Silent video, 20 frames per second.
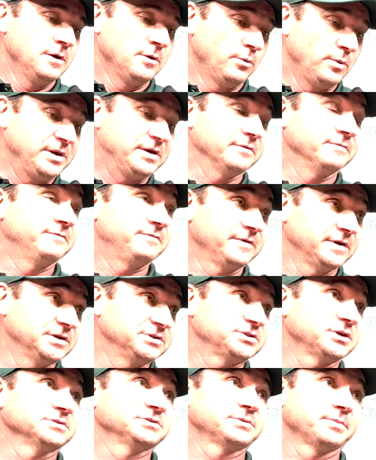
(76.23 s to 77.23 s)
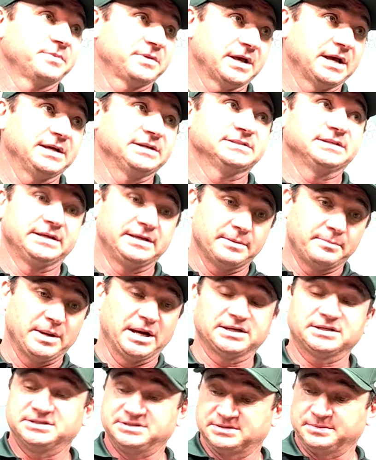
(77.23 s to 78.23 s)
we can finish on some things and get
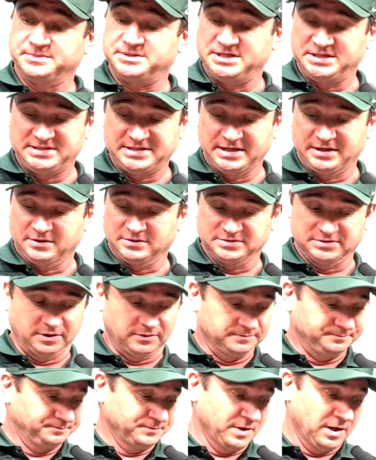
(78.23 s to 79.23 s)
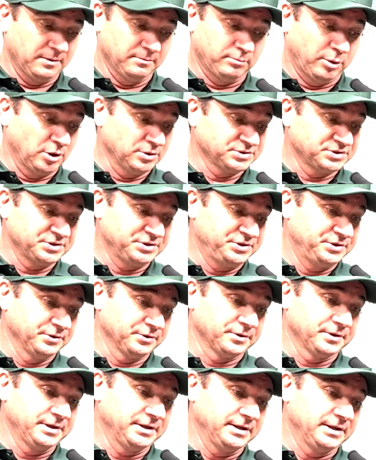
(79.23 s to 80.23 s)
back to some details on ball
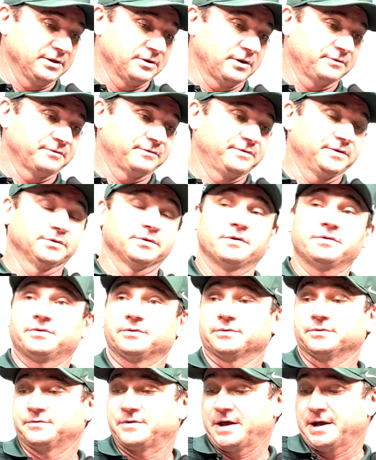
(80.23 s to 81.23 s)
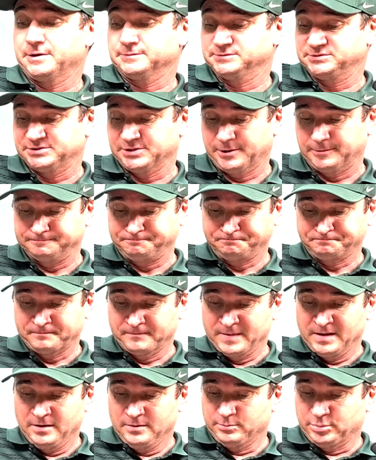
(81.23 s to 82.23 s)
security and getting off the field on third down. So
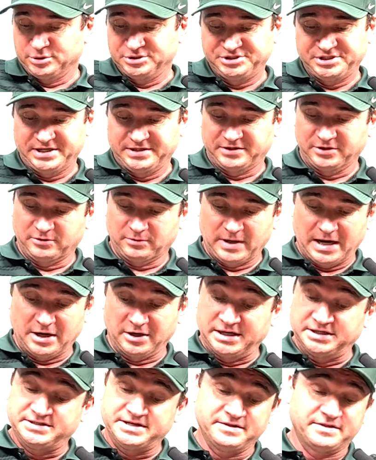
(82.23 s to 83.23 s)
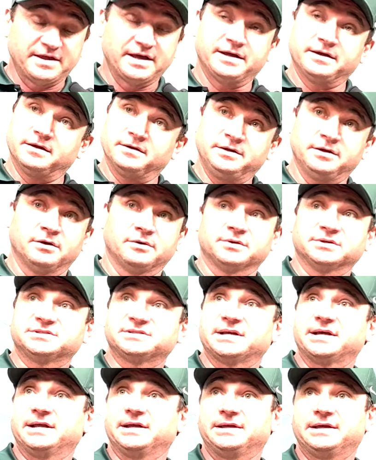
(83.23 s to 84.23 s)
appreciate the crowd. I did think, I want to
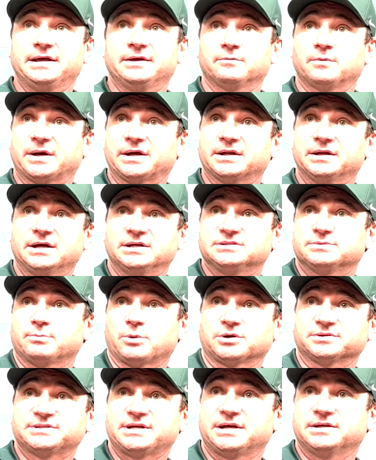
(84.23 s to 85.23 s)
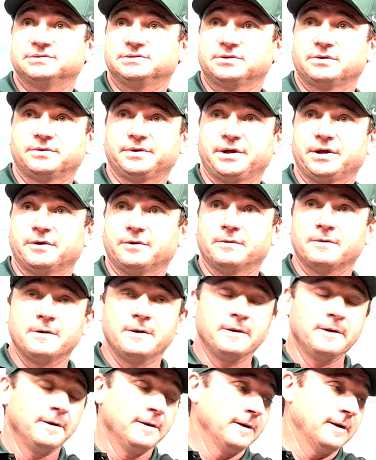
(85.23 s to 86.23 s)
say it again, recognizing Mark Tantonio
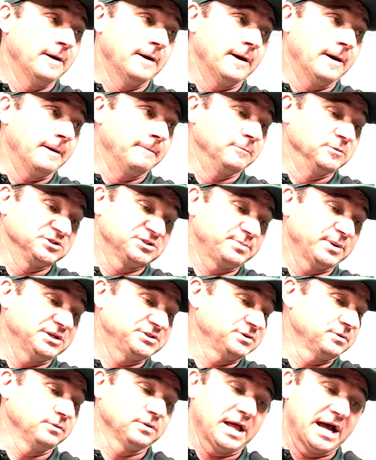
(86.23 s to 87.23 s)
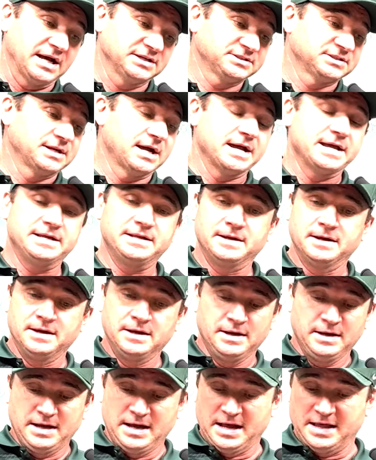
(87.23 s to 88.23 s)
was special last night.
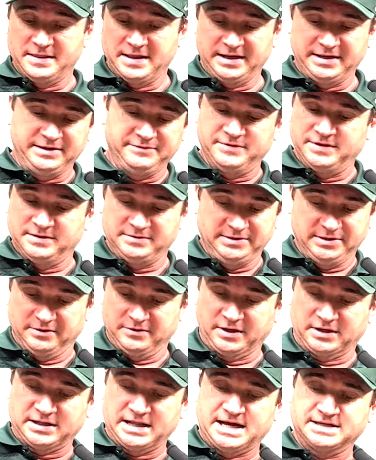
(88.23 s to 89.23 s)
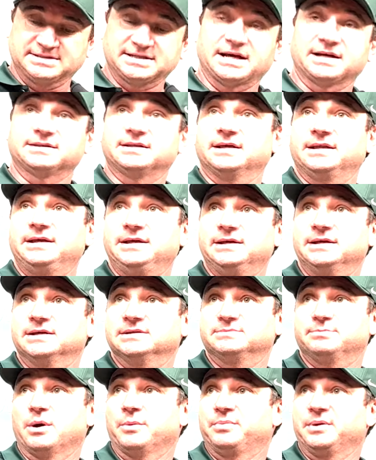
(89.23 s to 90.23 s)
And then even, the class act that he
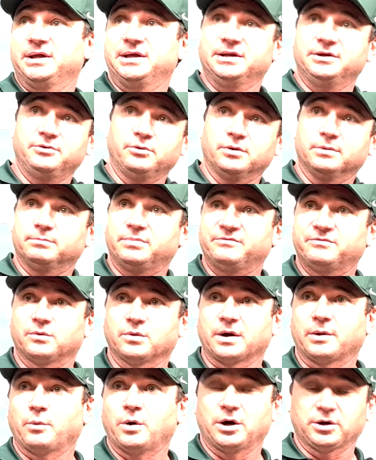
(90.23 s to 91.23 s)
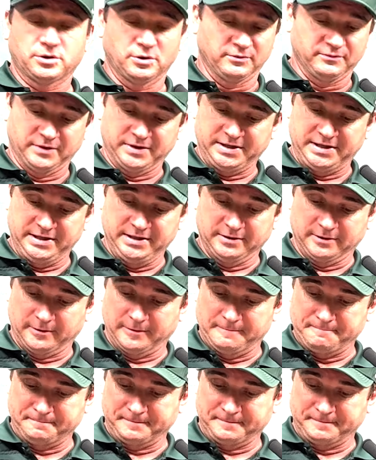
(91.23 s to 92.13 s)
is, bumping into him before I walk over here,